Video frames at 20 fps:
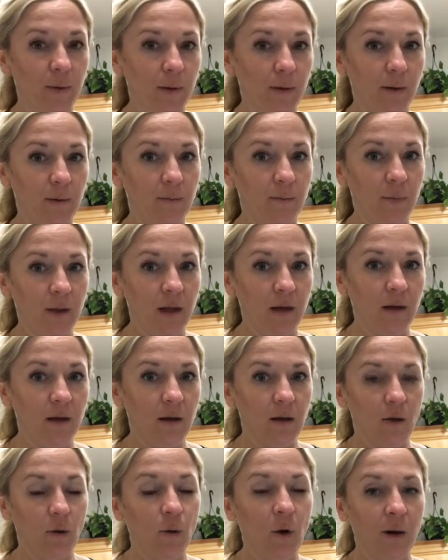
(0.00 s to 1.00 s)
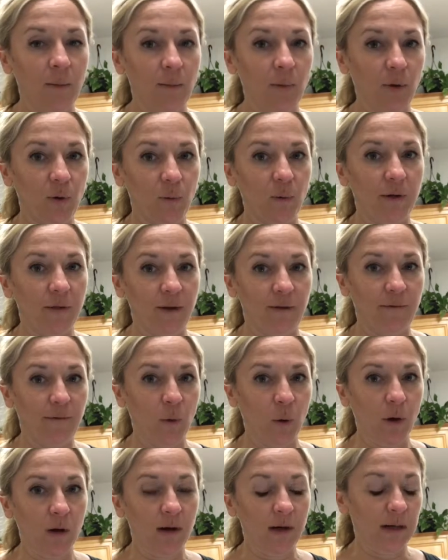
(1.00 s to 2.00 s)
the crumble with a
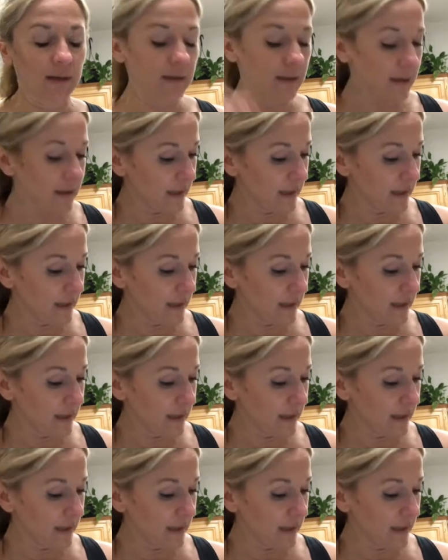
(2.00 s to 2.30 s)
fork